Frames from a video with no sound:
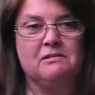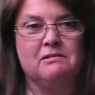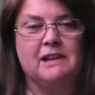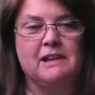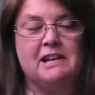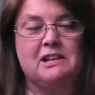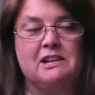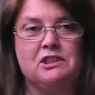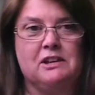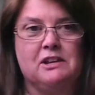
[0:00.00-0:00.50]

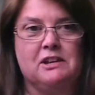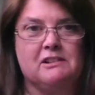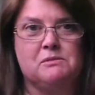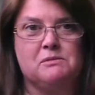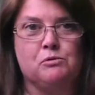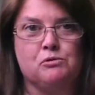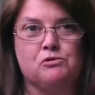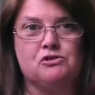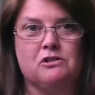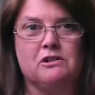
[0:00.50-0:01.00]
lengthy
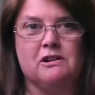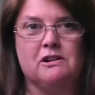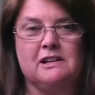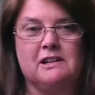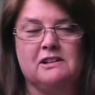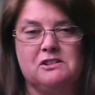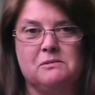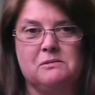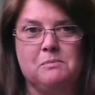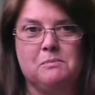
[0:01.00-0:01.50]
exposure, I
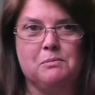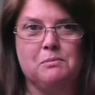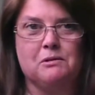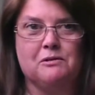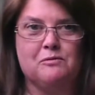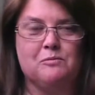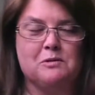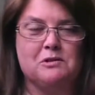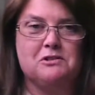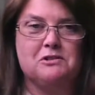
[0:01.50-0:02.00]
guess, to people
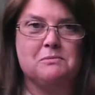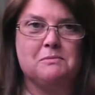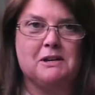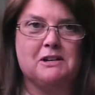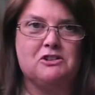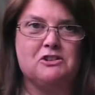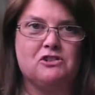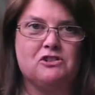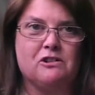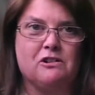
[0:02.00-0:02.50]
with
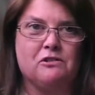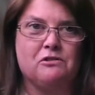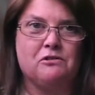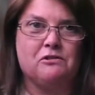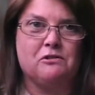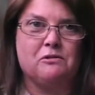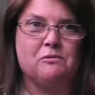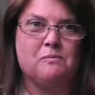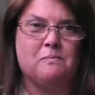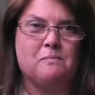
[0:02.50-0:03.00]
dementia, other
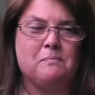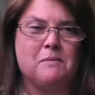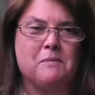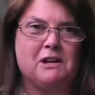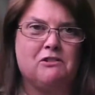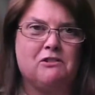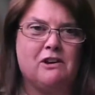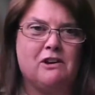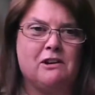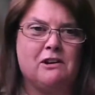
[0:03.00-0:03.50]
than my
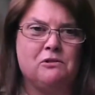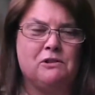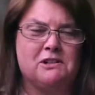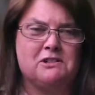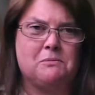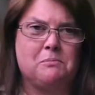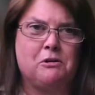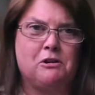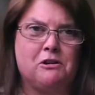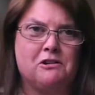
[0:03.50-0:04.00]
gran who
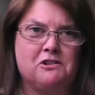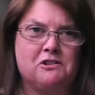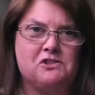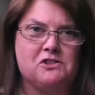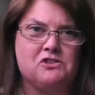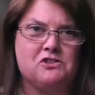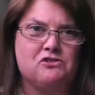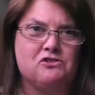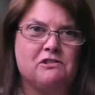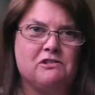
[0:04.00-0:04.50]
had a
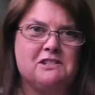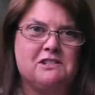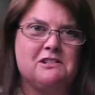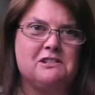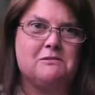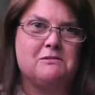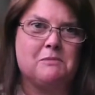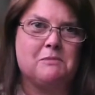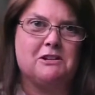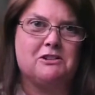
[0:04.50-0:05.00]
Parkinson's-related
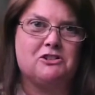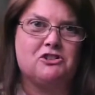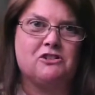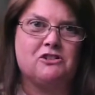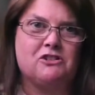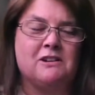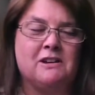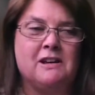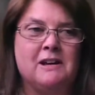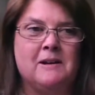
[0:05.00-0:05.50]

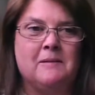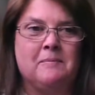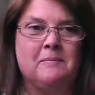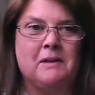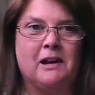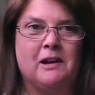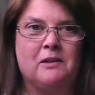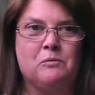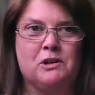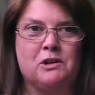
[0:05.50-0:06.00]
dementia.
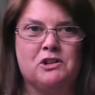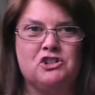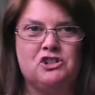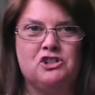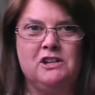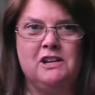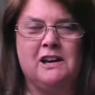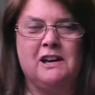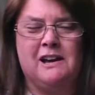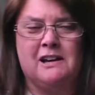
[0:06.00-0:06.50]
And when
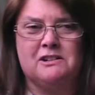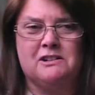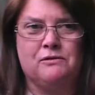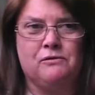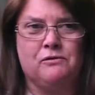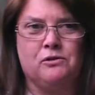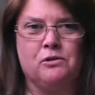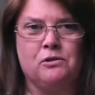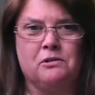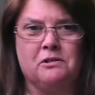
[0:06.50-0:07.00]
she had a
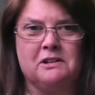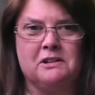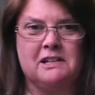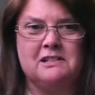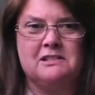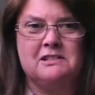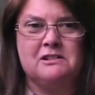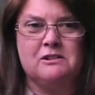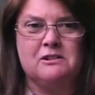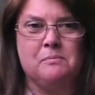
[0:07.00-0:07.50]
fall and
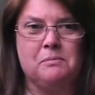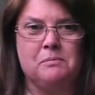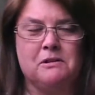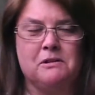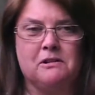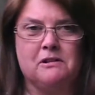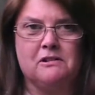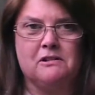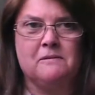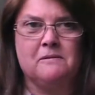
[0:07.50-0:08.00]
ended up in
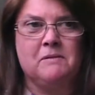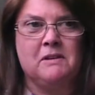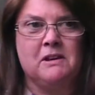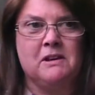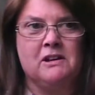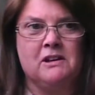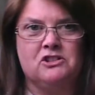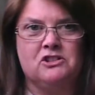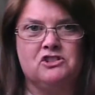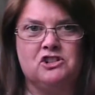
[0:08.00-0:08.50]
a
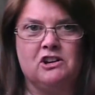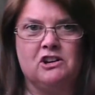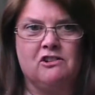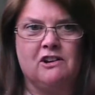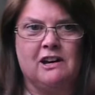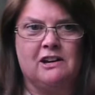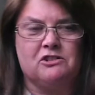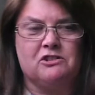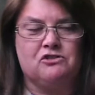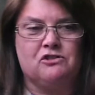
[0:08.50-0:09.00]

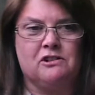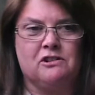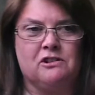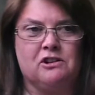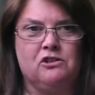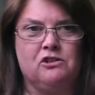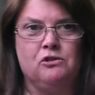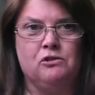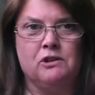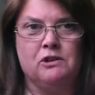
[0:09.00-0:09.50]

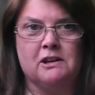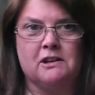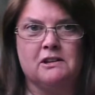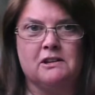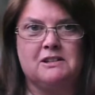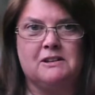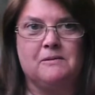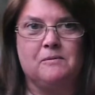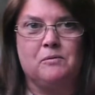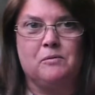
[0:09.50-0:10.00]
geriatric
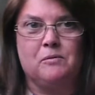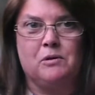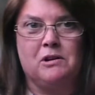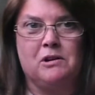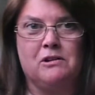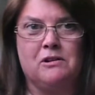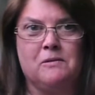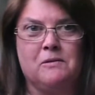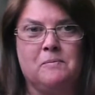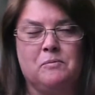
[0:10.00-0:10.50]
unit,
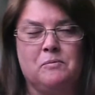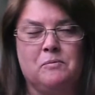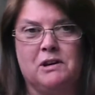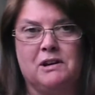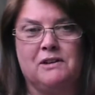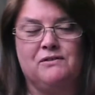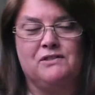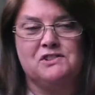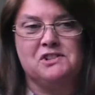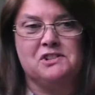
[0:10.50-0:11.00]
where when
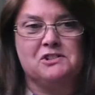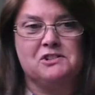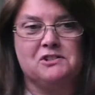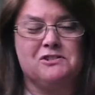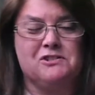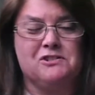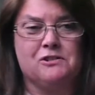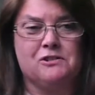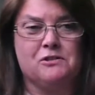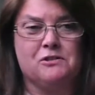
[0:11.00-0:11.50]
I
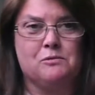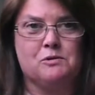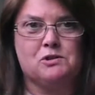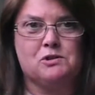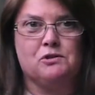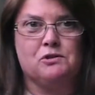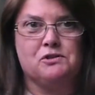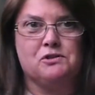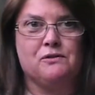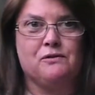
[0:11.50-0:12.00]
visited her, there was
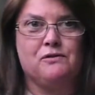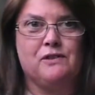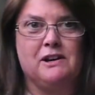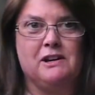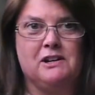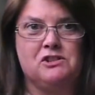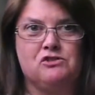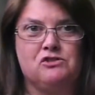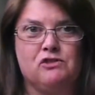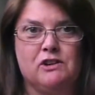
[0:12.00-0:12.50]
lots of
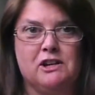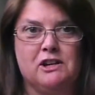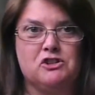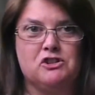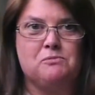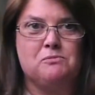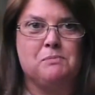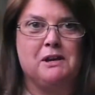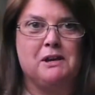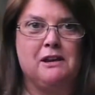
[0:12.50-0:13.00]
very
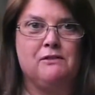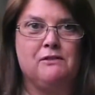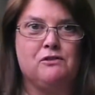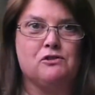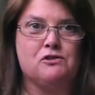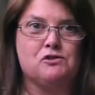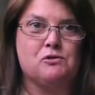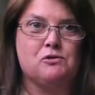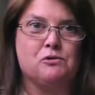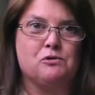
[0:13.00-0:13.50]
strange
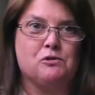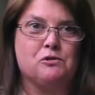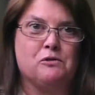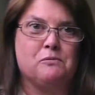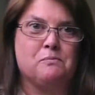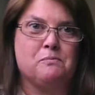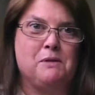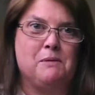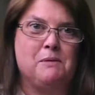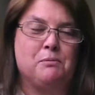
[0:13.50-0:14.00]
behaviours going
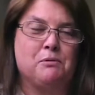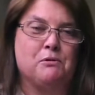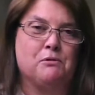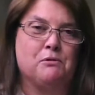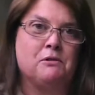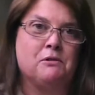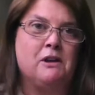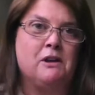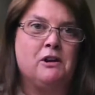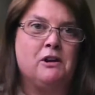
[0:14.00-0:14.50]
on,
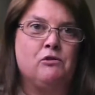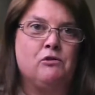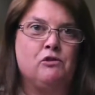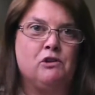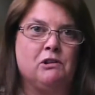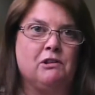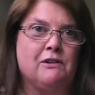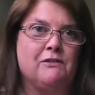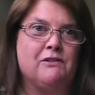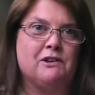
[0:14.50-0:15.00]
people
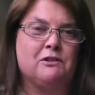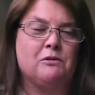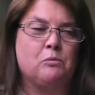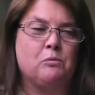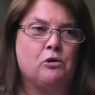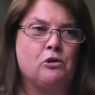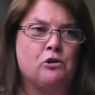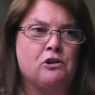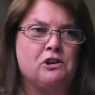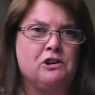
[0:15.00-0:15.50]
reliving the
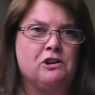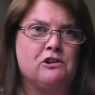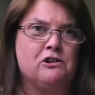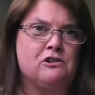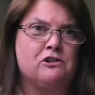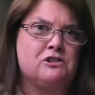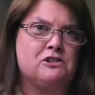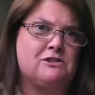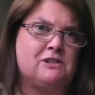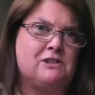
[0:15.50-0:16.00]
war
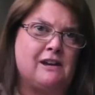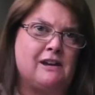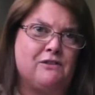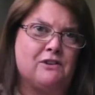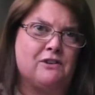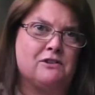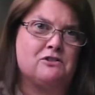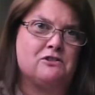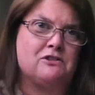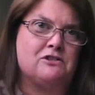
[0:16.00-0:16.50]
years,
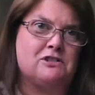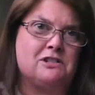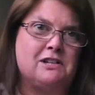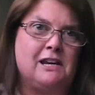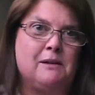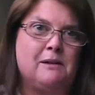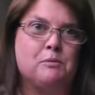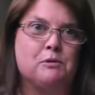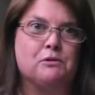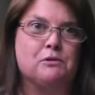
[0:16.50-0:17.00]
diving under
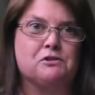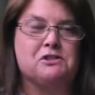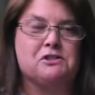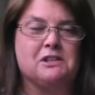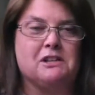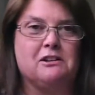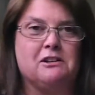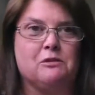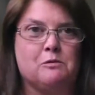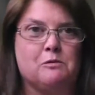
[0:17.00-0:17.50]
tables,
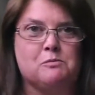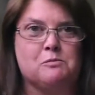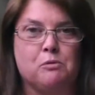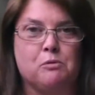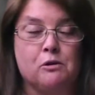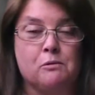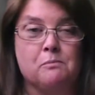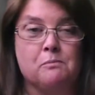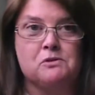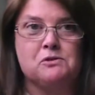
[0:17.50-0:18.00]
thinking there was
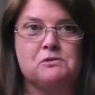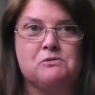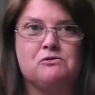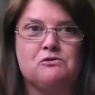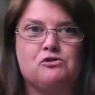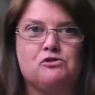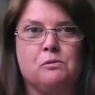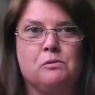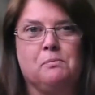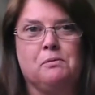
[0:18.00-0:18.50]
bombs
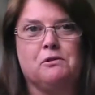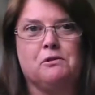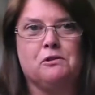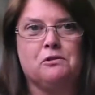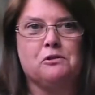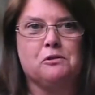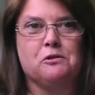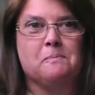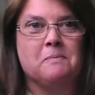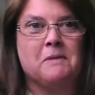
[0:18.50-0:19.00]
dropping
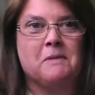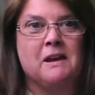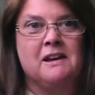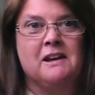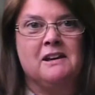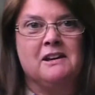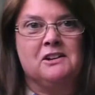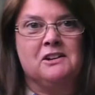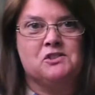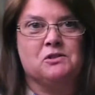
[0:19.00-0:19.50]
on them.
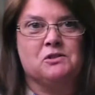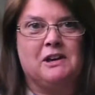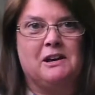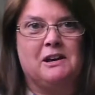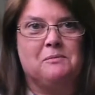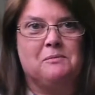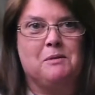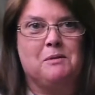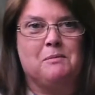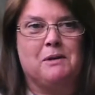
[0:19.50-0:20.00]
So that
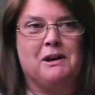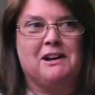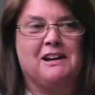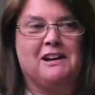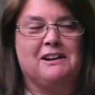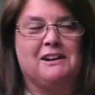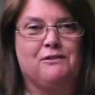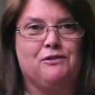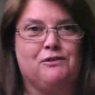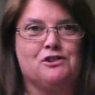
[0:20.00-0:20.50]
had been my
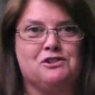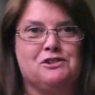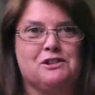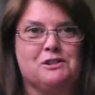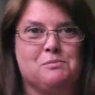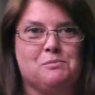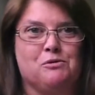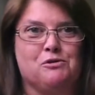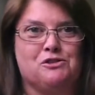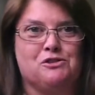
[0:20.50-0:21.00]
kind of first
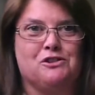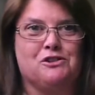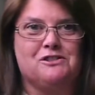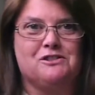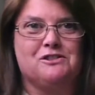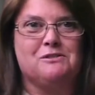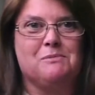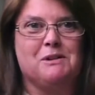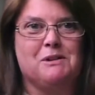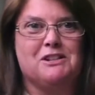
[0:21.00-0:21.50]
exposure
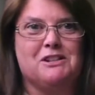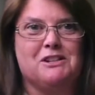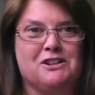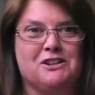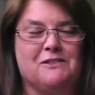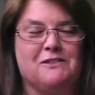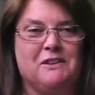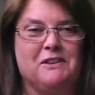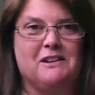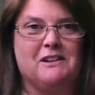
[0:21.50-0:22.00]
to dementia.
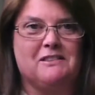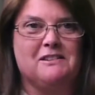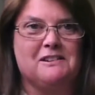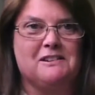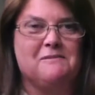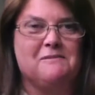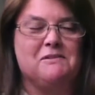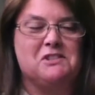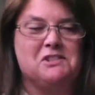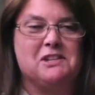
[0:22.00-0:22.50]
And then
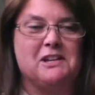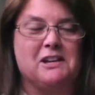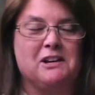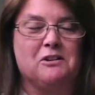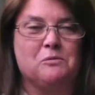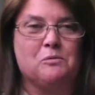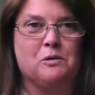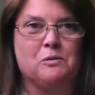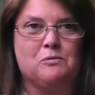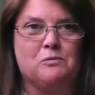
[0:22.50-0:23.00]
the
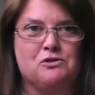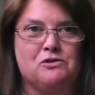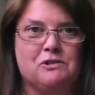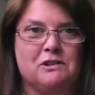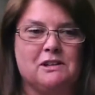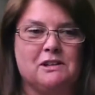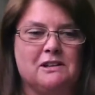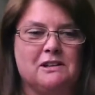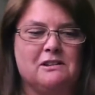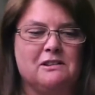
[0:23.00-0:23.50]
second one was
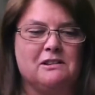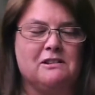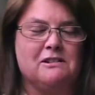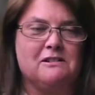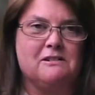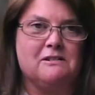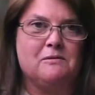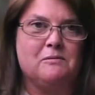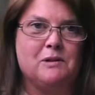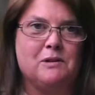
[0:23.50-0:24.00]
really
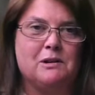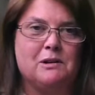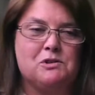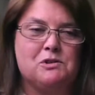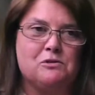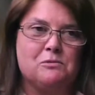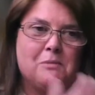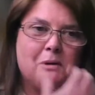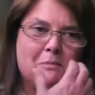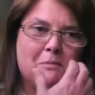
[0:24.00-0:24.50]
when I was
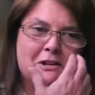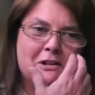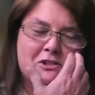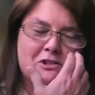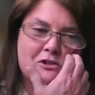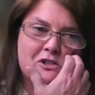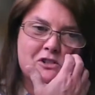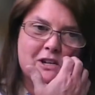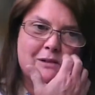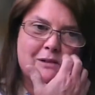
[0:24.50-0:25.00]
doing my
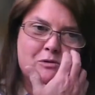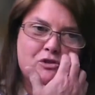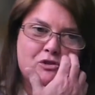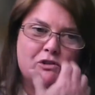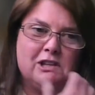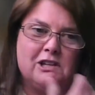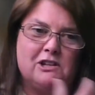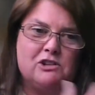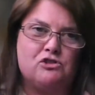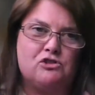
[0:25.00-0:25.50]
master's. And I was
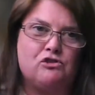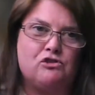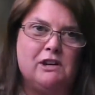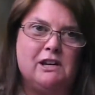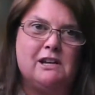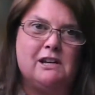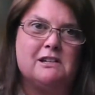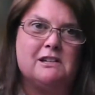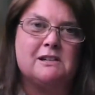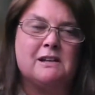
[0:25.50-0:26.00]
really
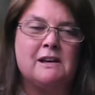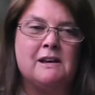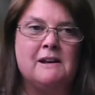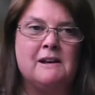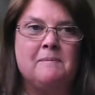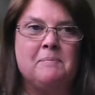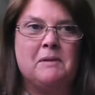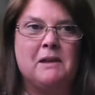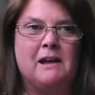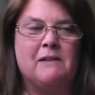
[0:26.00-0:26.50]
intrigued
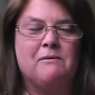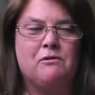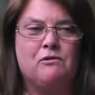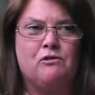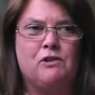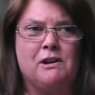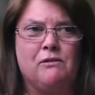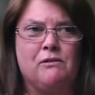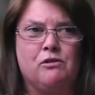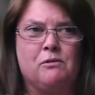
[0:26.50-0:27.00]

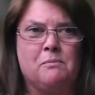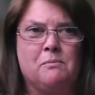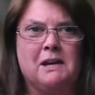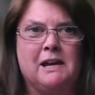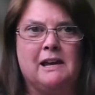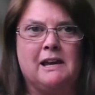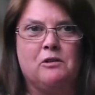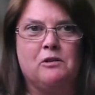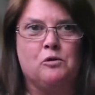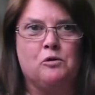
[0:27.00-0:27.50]
right from the
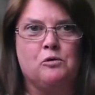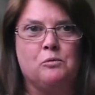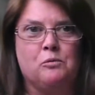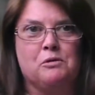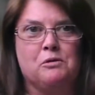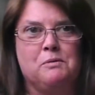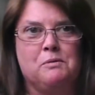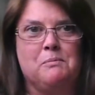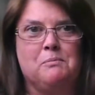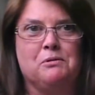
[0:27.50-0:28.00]
get-go
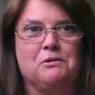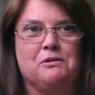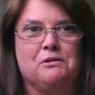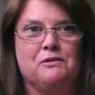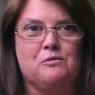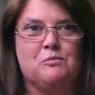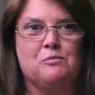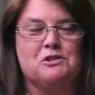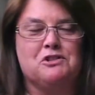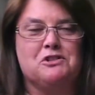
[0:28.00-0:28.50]
with people
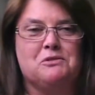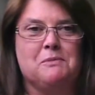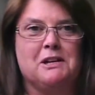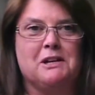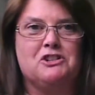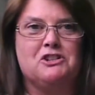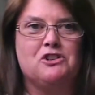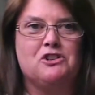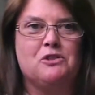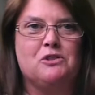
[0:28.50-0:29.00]
living with
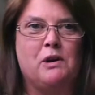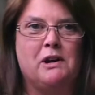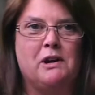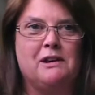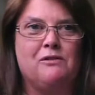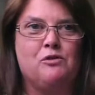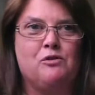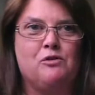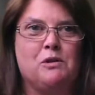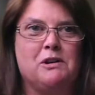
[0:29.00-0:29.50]
dementia, why
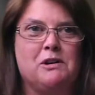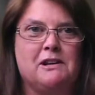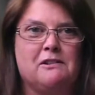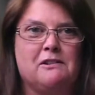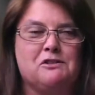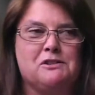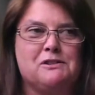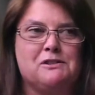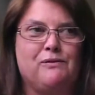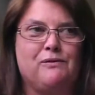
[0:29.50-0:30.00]
everyone
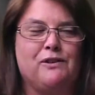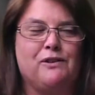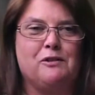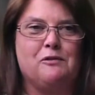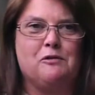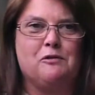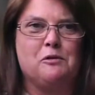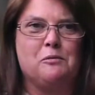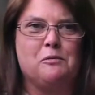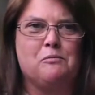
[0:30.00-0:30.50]
else
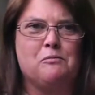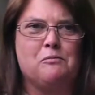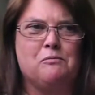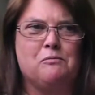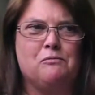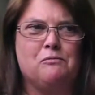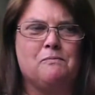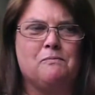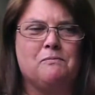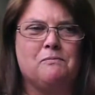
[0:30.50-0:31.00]
found them
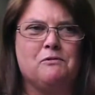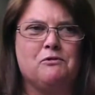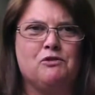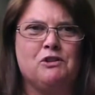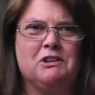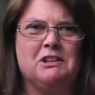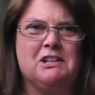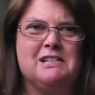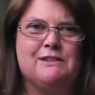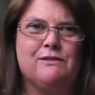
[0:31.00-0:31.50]

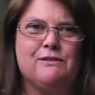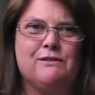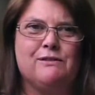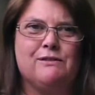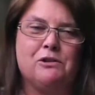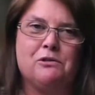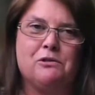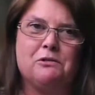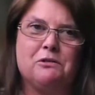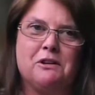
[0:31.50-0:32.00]
really
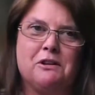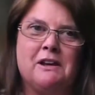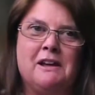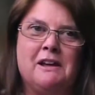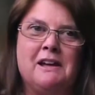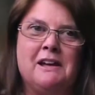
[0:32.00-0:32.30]
difficult.